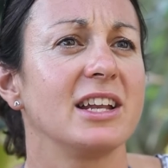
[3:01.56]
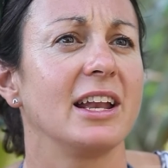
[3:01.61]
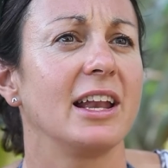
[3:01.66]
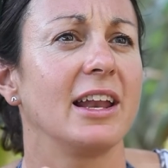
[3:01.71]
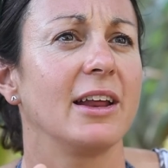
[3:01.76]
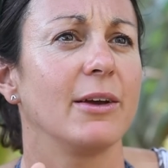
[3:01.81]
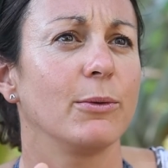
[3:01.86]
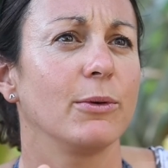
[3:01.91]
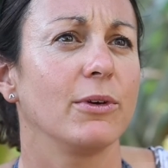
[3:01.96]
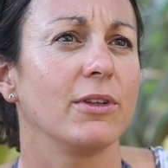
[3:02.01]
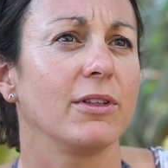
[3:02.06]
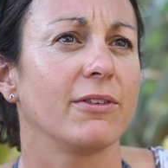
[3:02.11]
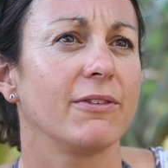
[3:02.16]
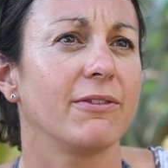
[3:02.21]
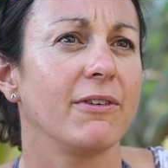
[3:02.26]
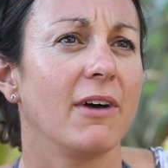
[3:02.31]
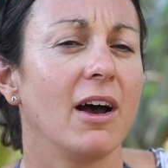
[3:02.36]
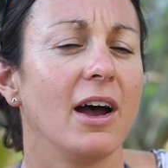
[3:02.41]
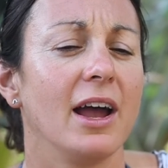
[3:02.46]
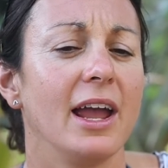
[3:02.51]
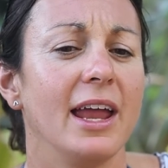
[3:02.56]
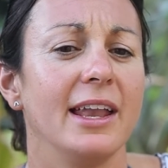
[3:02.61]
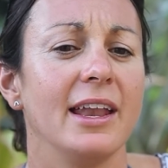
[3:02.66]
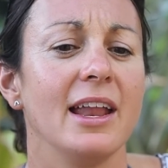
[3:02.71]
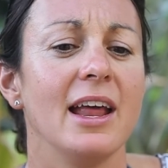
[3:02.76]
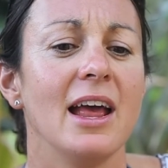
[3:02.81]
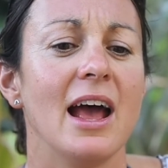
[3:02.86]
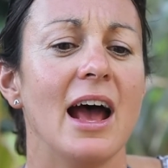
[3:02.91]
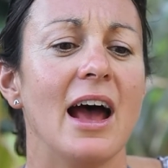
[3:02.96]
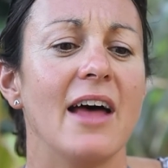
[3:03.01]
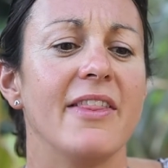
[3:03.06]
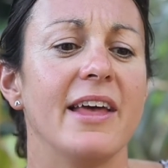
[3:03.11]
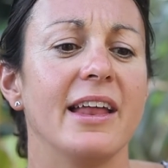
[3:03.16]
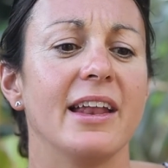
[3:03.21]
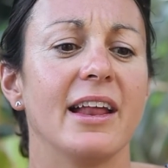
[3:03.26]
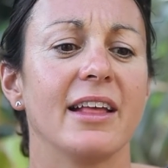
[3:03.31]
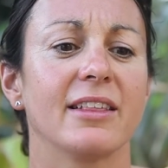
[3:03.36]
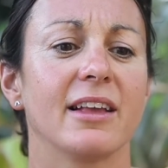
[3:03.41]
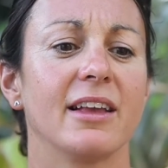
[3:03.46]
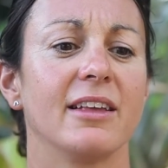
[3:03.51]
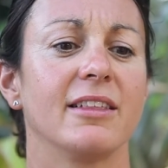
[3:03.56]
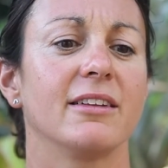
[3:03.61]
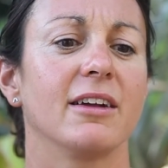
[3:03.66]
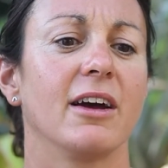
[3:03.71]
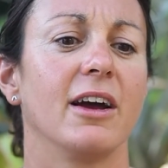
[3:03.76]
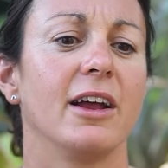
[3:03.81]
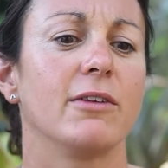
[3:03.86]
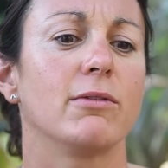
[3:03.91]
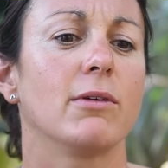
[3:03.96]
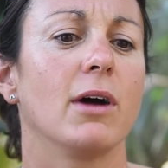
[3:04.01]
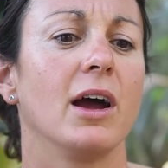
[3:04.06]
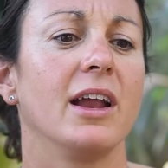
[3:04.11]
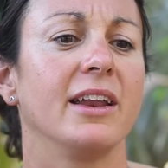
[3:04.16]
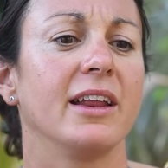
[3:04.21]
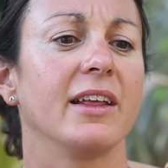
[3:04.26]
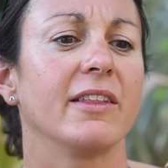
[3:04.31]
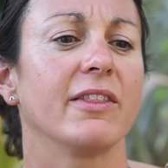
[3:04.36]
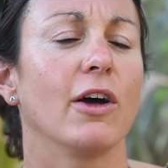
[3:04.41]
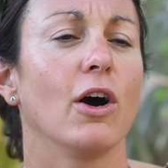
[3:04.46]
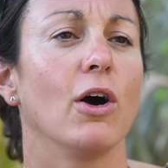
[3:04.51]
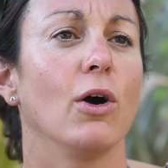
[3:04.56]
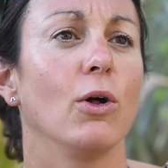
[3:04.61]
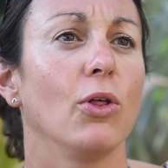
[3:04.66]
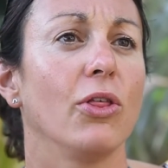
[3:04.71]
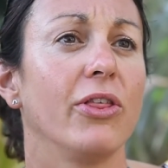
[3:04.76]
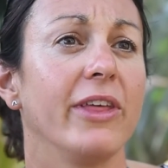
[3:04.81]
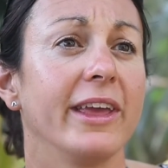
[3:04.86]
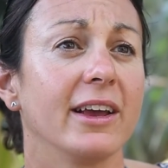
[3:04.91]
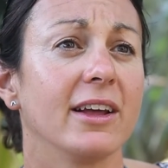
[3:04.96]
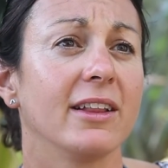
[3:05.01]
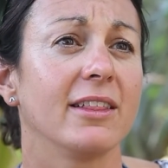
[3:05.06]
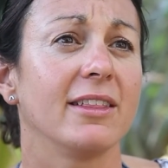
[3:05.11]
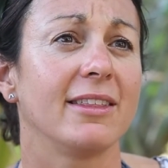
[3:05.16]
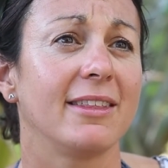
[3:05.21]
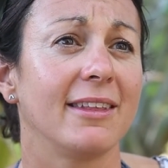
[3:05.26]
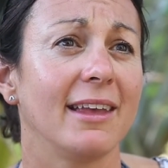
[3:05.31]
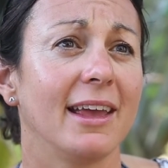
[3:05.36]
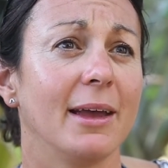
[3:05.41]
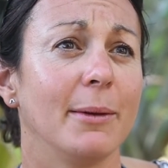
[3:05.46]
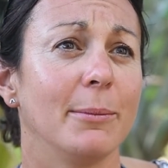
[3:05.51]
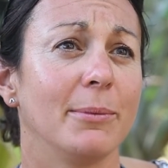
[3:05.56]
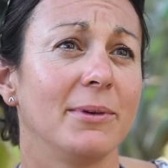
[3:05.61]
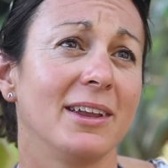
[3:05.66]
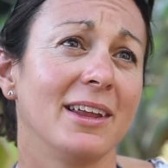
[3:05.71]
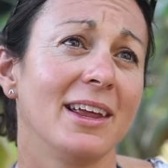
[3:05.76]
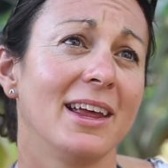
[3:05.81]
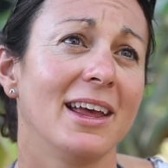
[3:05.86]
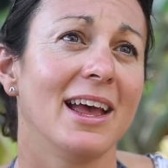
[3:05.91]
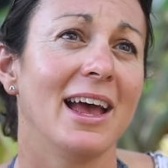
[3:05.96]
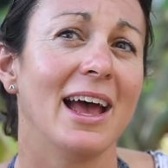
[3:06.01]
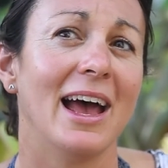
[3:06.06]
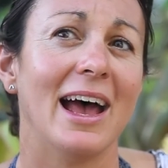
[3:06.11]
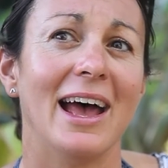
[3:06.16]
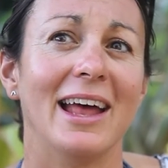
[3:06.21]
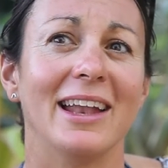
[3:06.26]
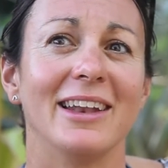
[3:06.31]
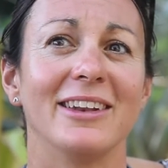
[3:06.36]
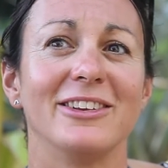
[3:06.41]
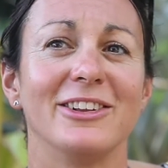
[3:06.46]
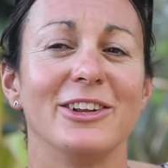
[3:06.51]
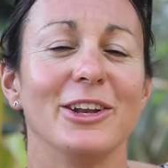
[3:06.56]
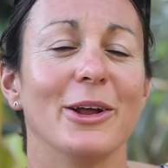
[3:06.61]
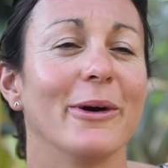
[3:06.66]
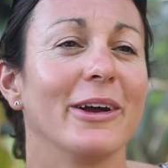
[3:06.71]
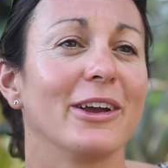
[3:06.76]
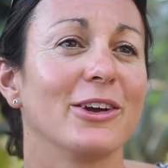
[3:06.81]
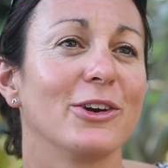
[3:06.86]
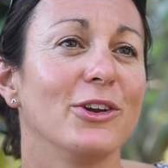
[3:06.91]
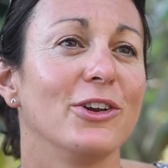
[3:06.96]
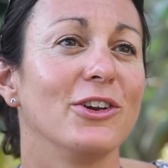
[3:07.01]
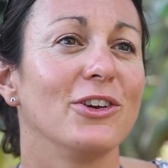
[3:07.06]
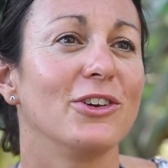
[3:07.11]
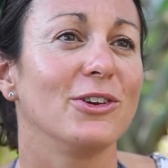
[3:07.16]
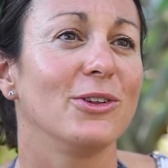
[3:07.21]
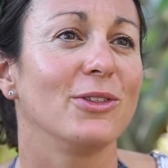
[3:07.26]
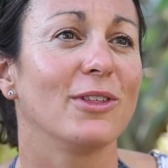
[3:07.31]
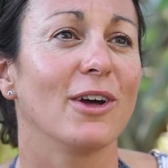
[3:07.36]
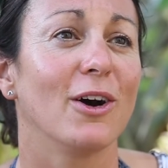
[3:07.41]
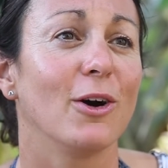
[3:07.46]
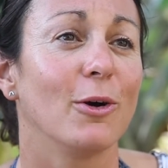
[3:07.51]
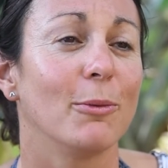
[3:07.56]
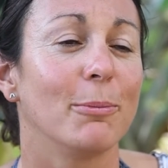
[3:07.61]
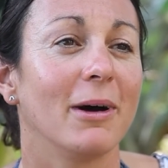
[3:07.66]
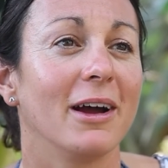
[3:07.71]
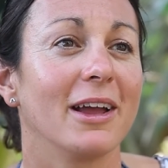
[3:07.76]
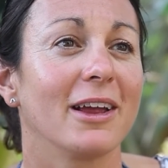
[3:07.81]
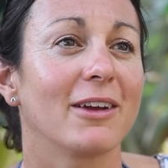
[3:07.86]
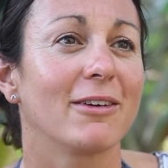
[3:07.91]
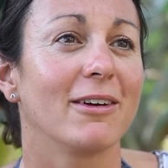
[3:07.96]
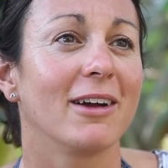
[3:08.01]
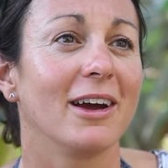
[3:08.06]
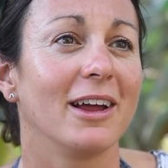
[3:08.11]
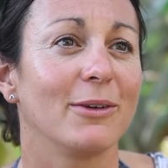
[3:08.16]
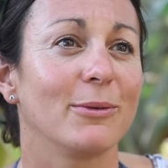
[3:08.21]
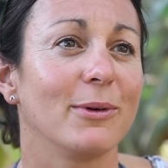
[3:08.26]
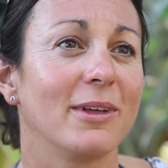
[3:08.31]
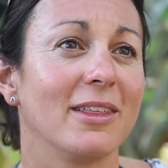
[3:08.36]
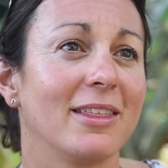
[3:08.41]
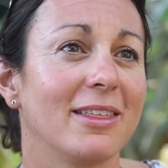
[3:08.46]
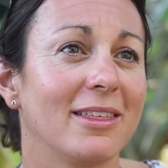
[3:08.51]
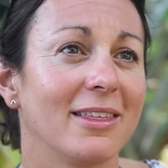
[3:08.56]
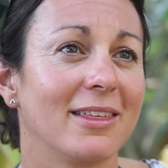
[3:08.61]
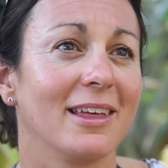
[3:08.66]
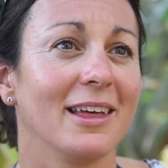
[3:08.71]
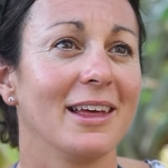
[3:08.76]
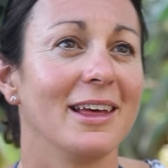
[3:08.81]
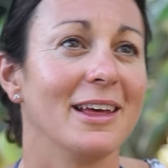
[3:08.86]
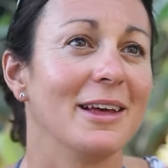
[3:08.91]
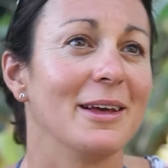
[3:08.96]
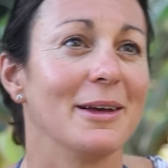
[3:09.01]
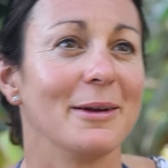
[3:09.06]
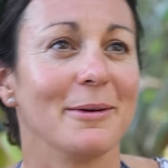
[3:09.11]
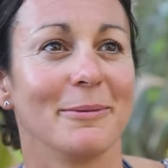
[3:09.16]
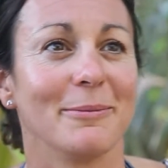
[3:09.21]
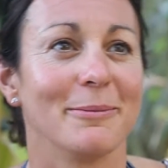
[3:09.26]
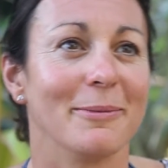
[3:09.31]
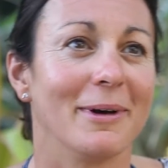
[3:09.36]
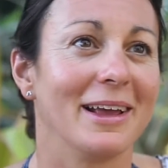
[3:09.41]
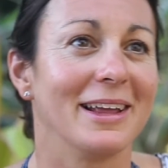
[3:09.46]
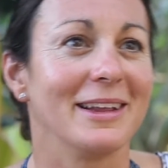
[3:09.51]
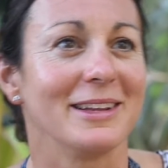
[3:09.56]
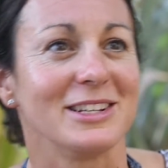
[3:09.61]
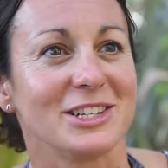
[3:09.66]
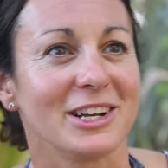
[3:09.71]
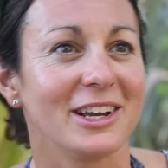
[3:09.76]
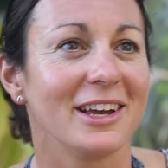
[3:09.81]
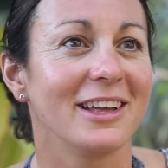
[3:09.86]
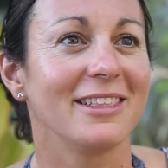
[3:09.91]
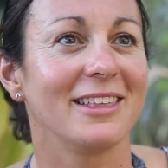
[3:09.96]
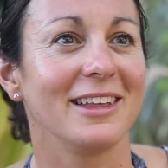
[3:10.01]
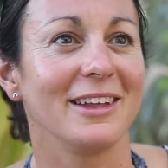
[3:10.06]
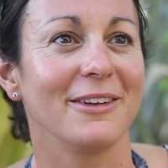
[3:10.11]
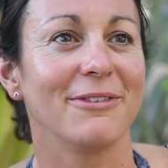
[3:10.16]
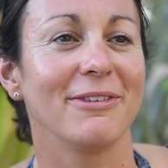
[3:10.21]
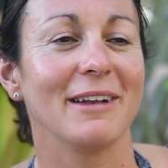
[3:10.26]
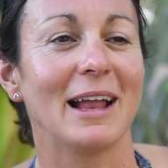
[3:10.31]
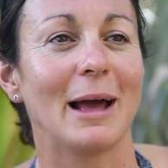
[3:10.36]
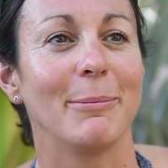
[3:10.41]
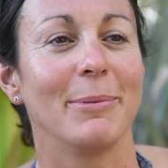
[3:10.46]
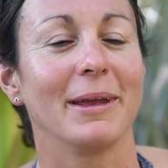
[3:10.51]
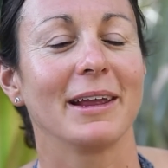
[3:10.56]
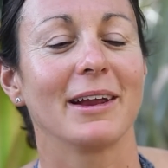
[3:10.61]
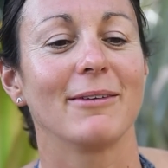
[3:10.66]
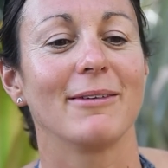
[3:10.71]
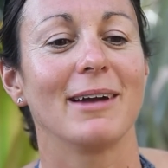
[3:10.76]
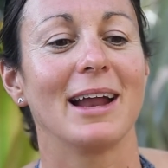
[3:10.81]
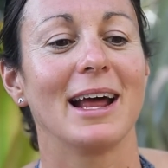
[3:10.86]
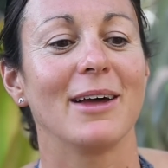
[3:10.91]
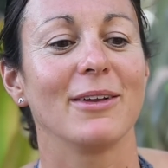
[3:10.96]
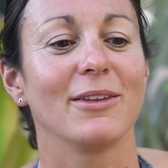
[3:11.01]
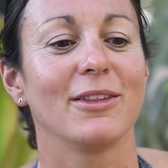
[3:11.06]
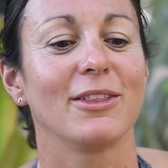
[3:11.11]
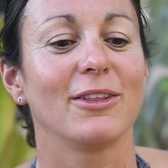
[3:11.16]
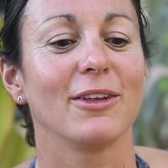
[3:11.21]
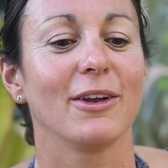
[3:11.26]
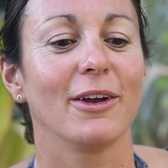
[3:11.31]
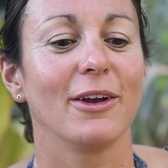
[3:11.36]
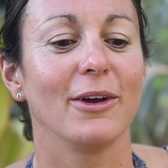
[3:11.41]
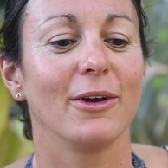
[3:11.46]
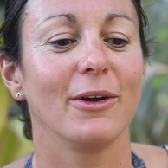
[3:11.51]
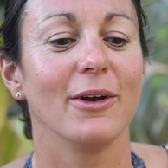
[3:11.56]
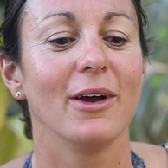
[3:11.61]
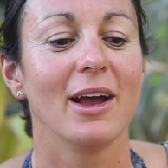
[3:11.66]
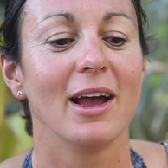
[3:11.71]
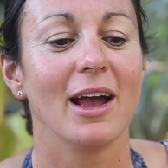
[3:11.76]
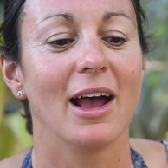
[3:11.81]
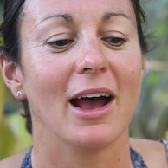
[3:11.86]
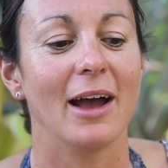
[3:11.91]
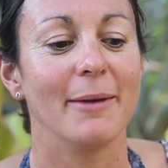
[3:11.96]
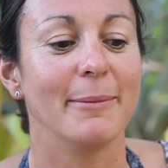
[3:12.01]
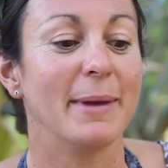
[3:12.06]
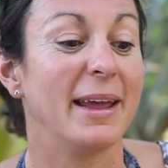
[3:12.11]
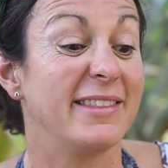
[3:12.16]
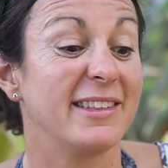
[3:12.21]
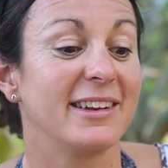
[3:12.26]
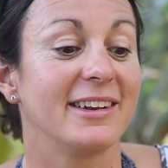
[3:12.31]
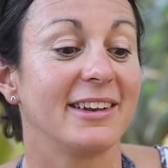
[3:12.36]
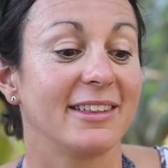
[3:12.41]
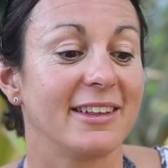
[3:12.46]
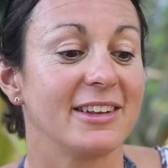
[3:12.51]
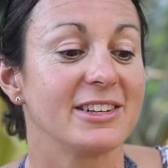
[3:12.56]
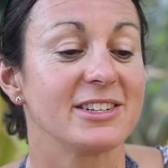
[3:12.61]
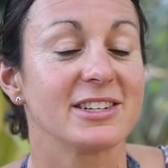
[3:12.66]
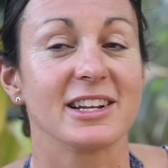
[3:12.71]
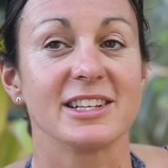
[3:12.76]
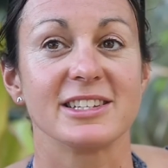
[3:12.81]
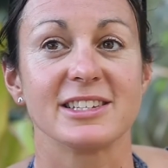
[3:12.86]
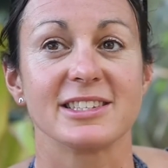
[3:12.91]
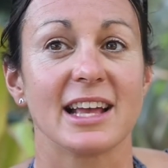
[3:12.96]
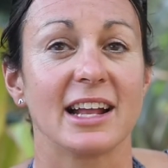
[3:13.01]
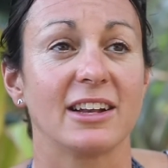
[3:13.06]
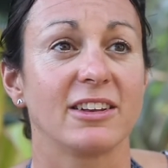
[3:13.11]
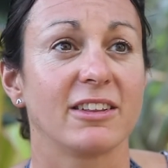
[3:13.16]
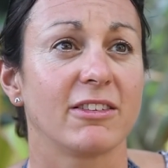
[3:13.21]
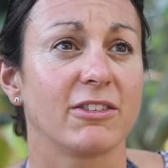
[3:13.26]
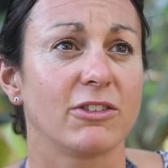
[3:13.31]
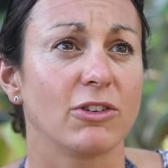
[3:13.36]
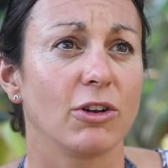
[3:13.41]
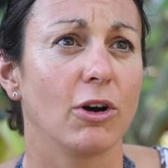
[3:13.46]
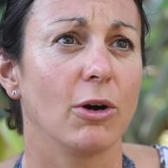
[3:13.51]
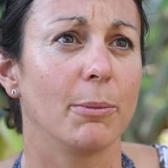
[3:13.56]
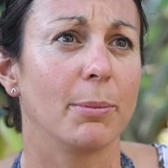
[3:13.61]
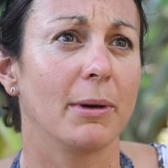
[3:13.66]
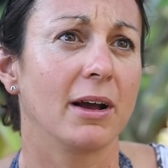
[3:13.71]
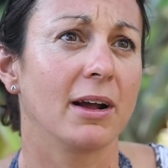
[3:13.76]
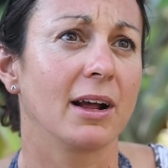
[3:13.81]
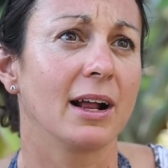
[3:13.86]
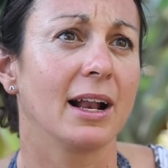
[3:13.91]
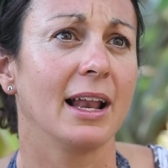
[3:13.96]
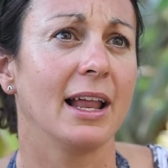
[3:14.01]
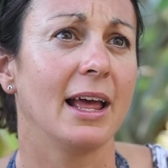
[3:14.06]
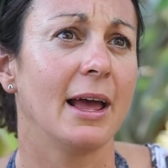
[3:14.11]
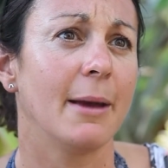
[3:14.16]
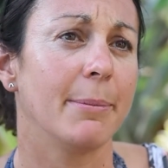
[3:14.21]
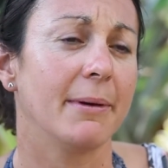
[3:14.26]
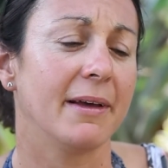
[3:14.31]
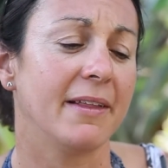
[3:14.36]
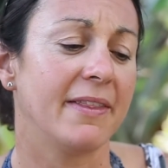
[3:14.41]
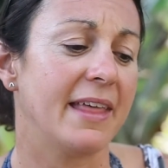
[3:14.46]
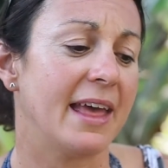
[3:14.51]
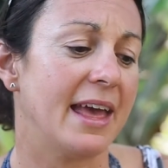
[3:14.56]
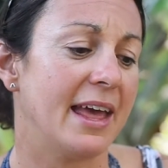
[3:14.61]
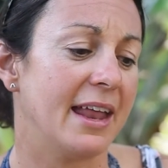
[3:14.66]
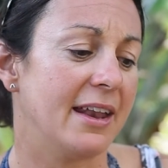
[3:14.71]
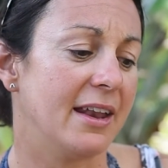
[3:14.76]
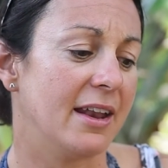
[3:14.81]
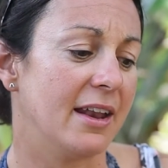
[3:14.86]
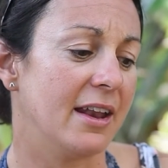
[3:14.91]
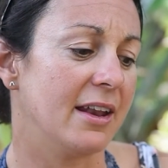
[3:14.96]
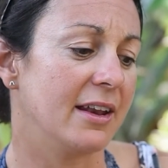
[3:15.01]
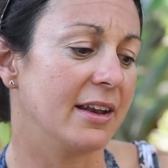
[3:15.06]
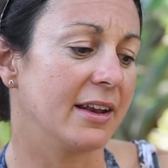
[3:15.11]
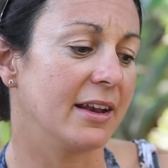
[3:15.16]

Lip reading: and it was fine, and then as I started riding the whole thing unzipped, and I couldn't do the whole bike ride with my jersey flapping around, so I made the decision I just had to stop, unclip, and then